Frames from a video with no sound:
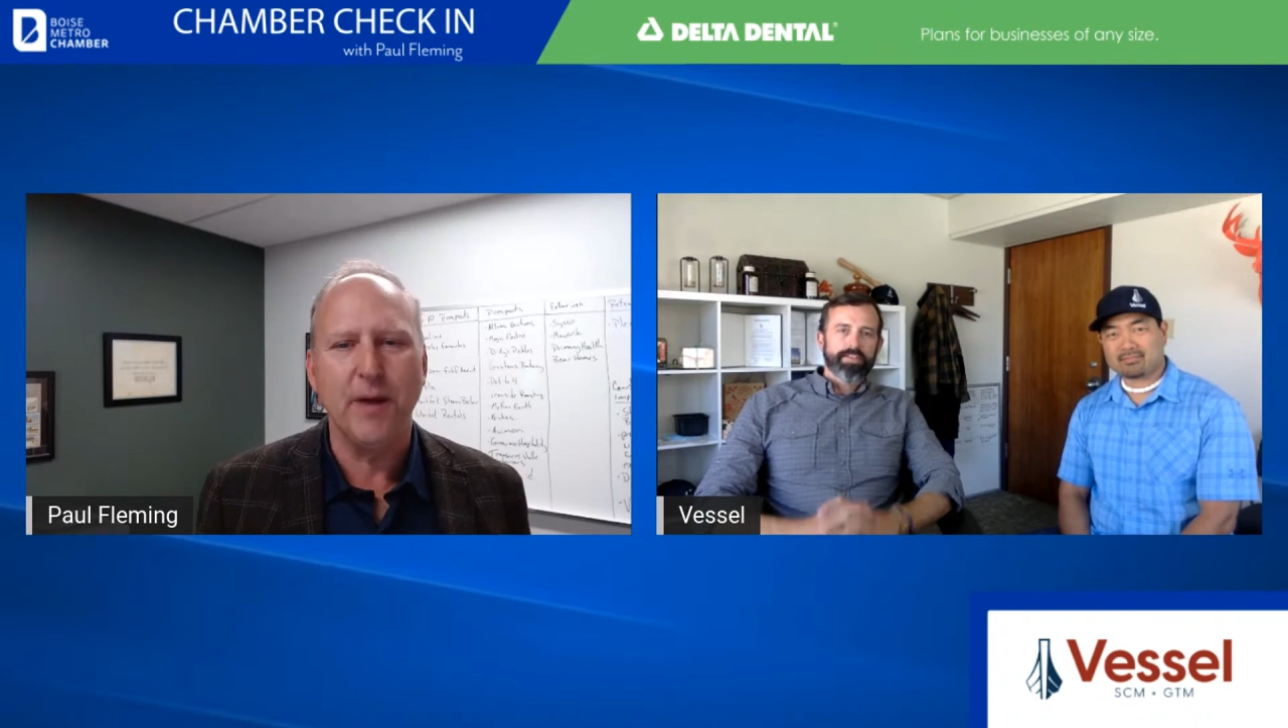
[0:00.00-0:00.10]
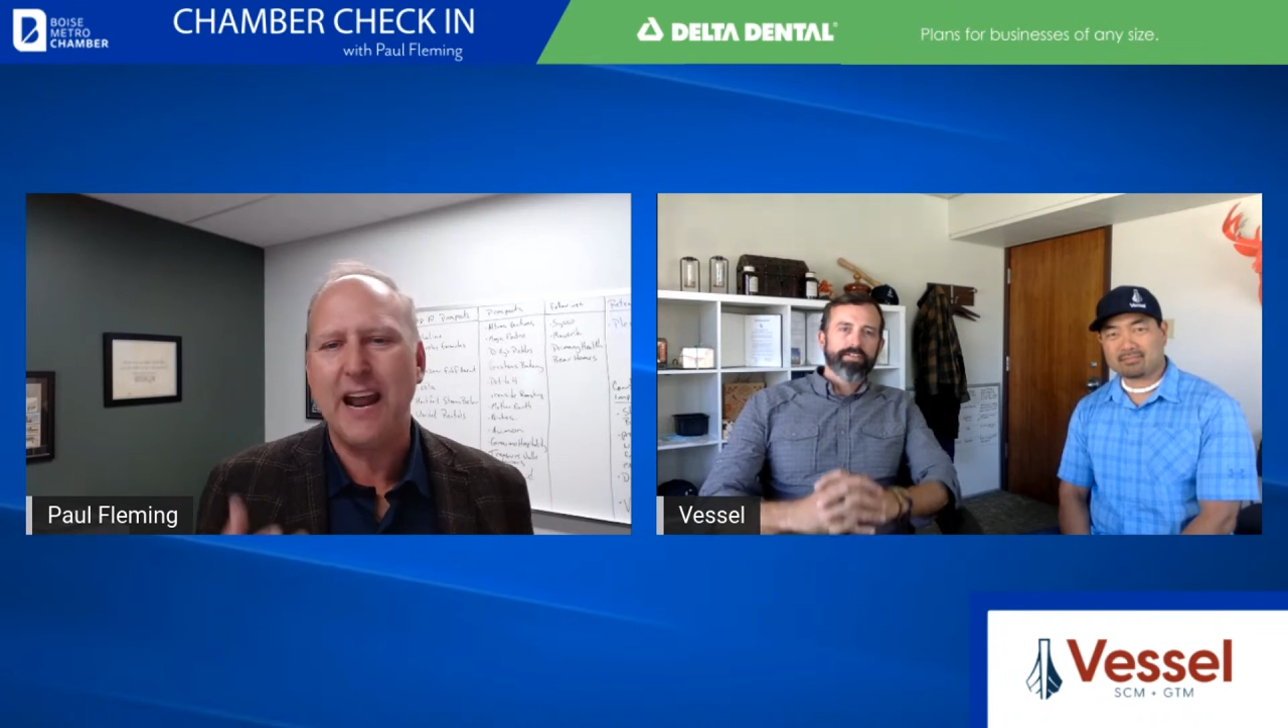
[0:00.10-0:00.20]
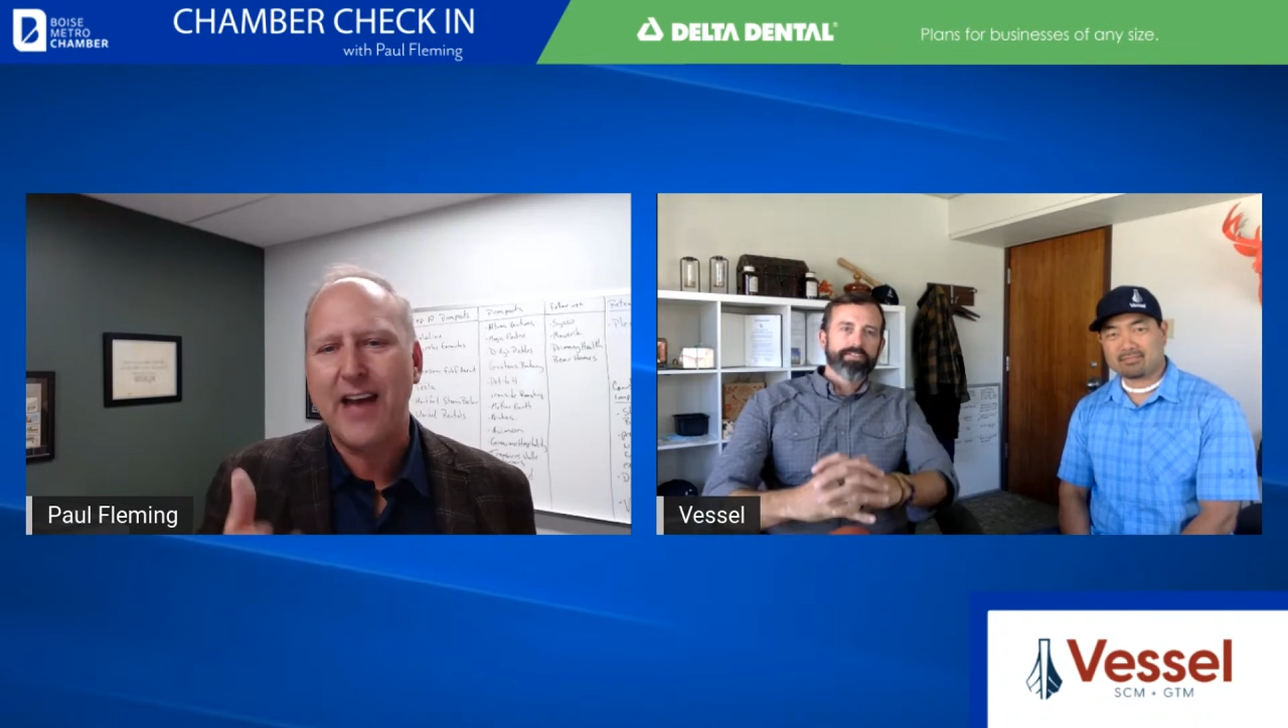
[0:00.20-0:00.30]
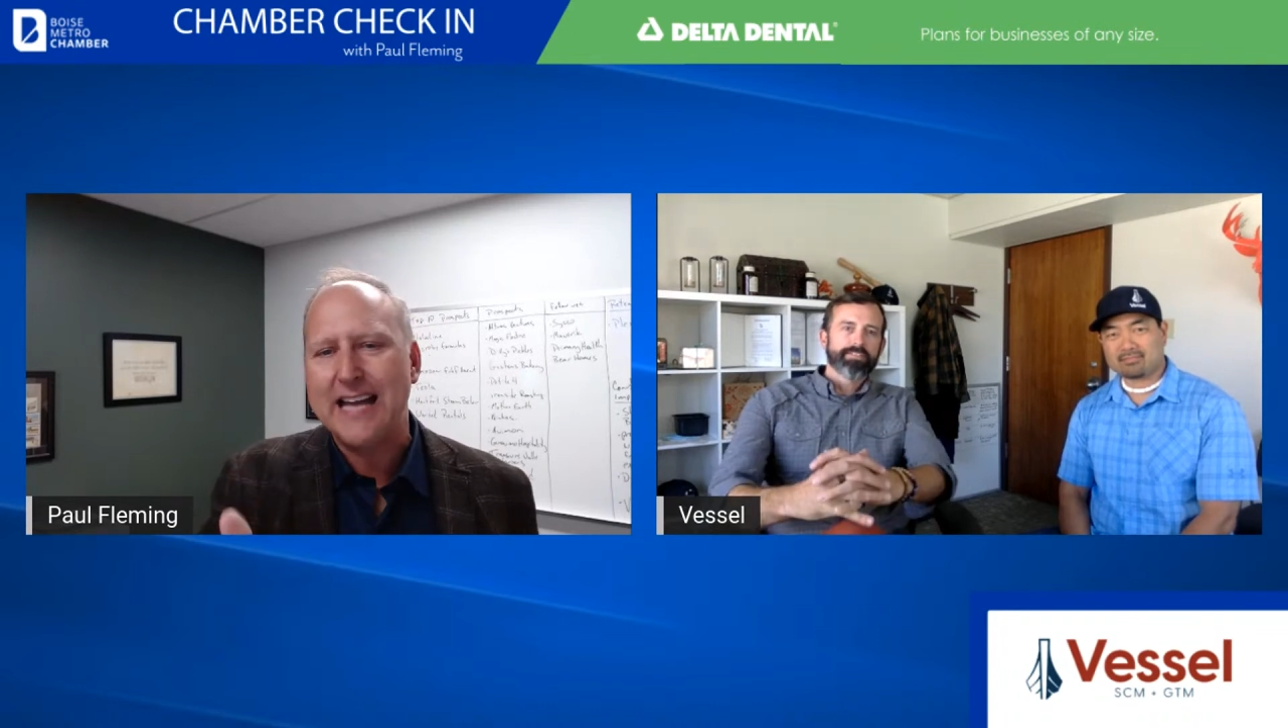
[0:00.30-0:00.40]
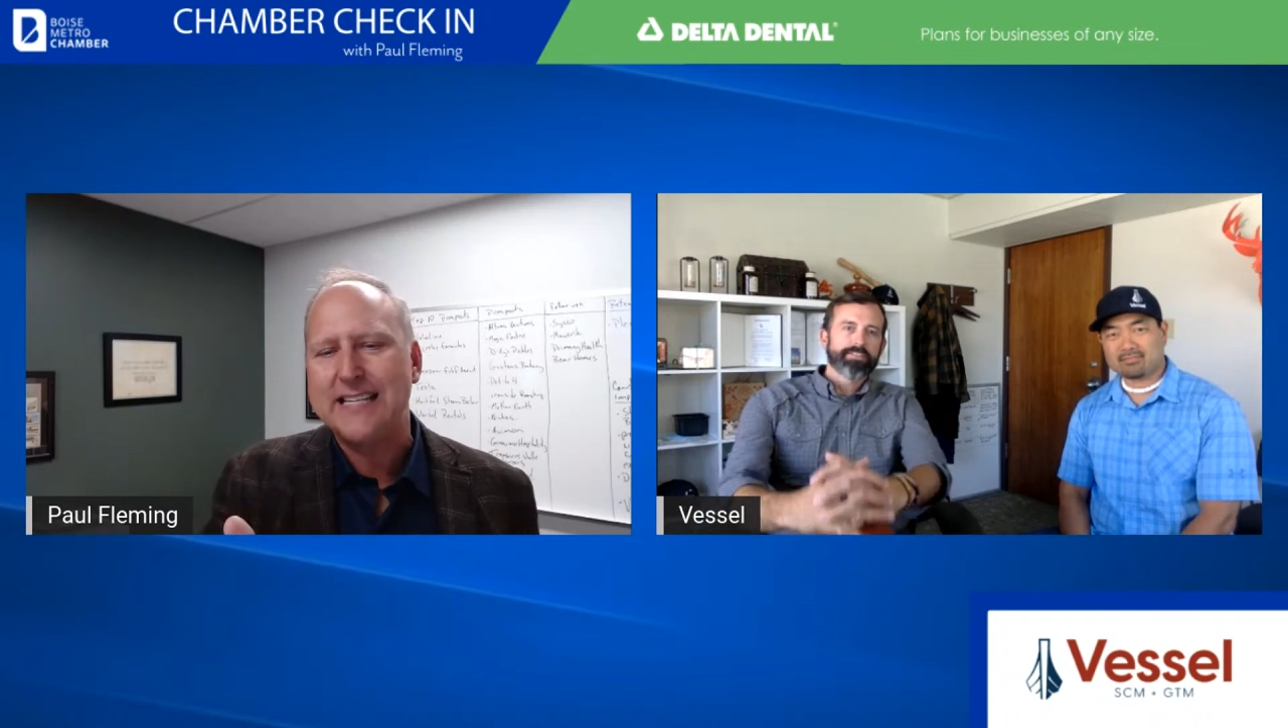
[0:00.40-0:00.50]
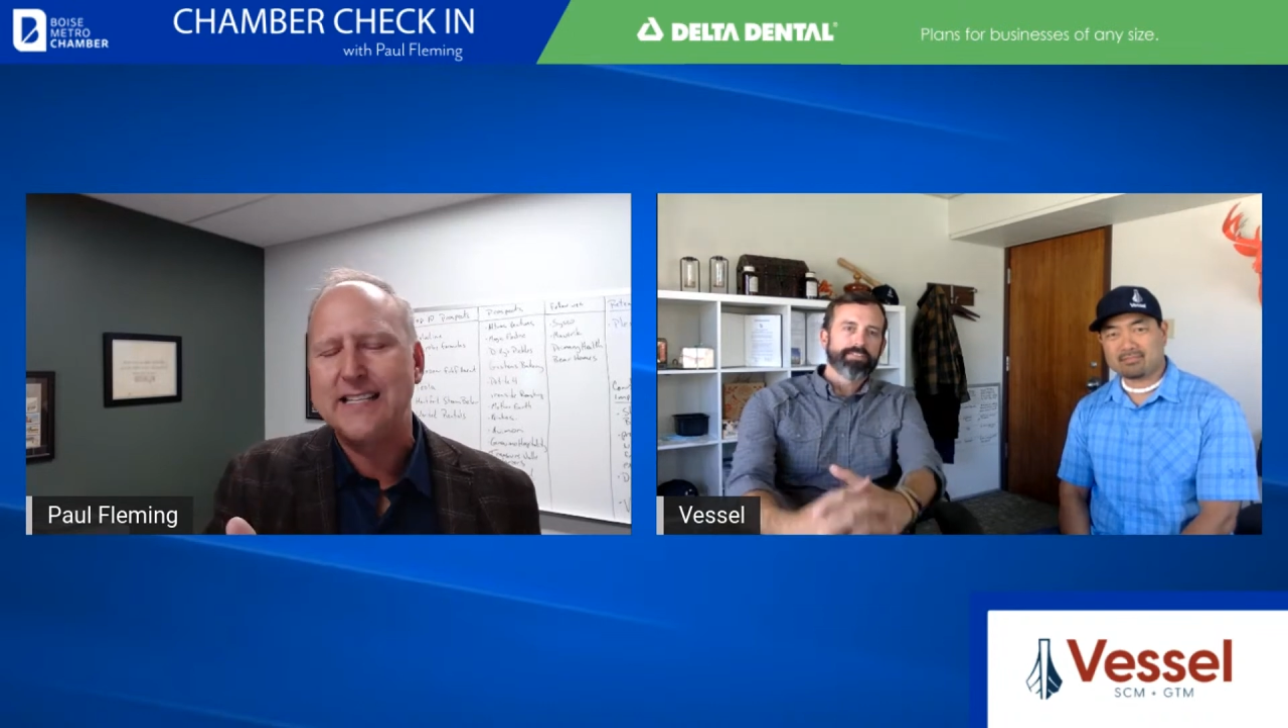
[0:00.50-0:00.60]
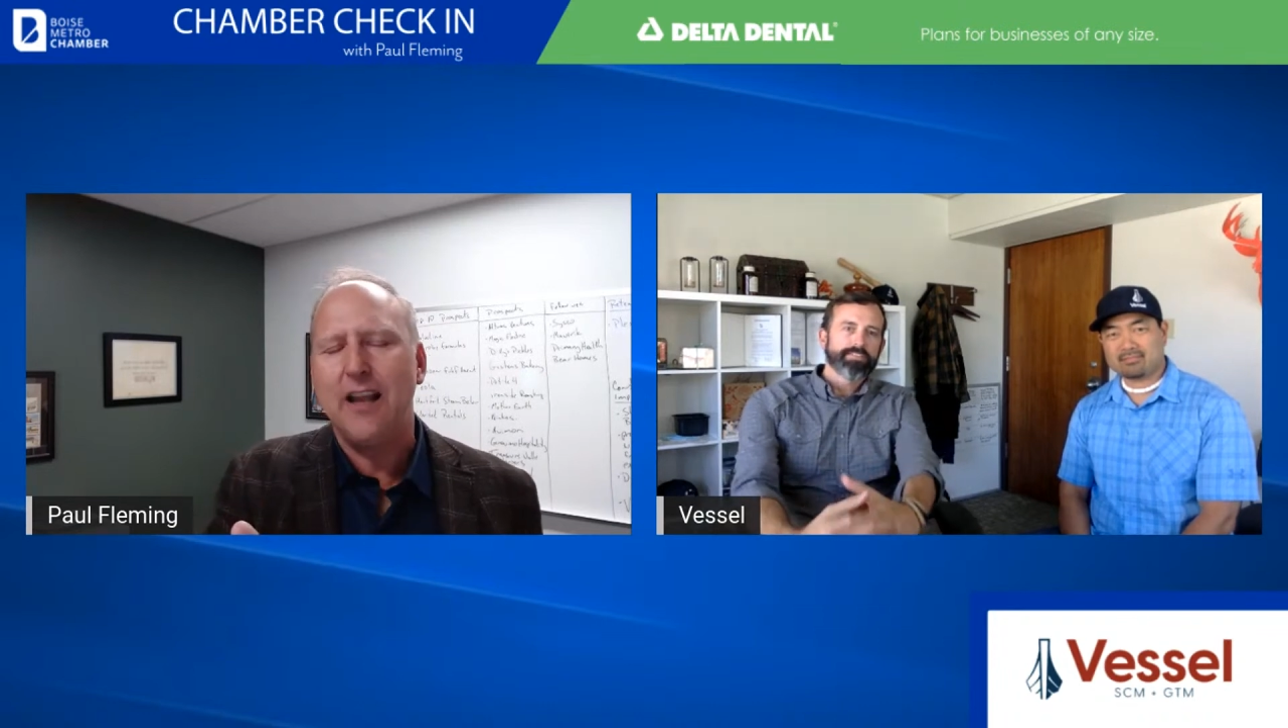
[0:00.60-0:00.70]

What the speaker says: And I've got